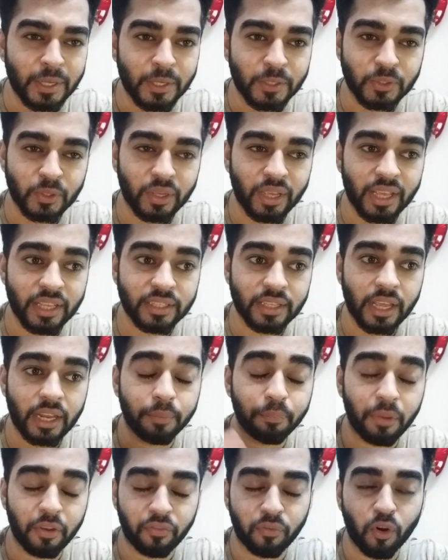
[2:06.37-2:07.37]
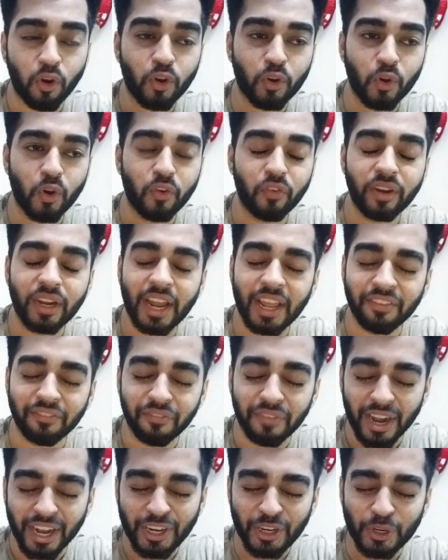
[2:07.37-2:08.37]
So yes, and before COVID I
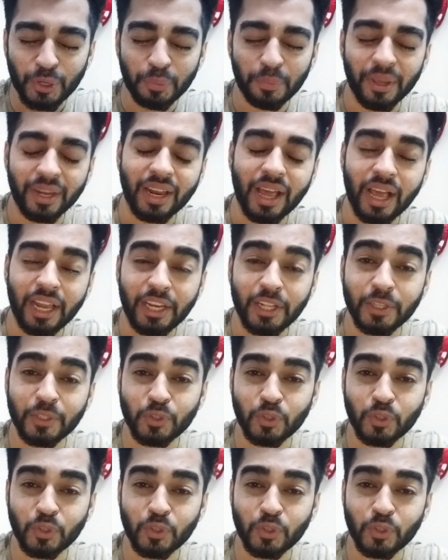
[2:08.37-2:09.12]
went to Manali.